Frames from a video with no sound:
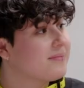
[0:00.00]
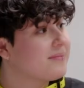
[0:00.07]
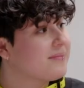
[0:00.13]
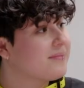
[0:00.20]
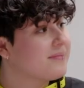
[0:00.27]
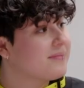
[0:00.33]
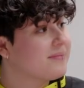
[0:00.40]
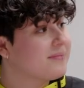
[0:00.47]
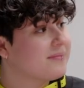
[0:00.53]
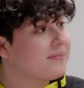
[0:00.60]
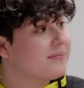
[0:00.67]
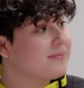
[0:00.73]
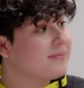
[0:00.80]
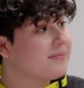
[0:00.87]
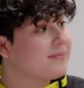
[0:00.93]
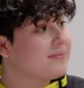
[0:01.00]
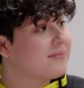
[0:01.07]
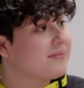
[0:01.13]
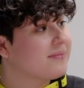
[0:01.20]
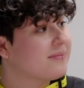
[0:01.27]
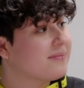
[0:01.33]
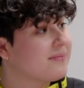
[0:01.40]

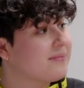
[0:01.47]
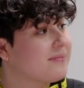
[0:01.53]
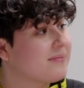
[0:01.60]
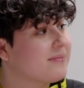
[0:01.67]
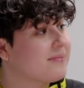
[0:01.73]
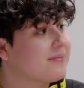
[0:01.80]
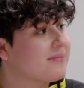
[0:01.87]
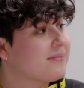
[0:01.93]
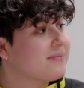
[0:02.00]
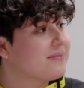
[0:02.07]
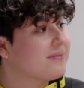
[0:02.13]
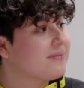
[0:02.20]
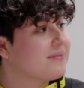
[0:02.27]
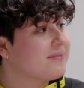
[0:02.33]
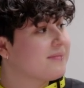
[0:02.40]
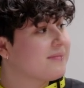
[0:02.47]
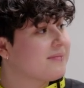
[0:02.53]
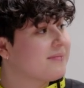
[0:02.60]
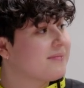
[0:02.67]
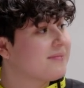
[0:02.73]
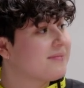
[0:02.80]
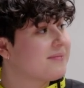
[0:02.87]

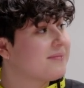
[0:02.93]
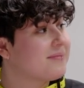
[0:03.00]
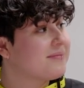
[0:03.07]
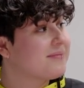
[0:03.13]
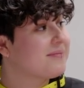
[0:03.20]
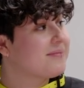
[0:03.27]
(silent)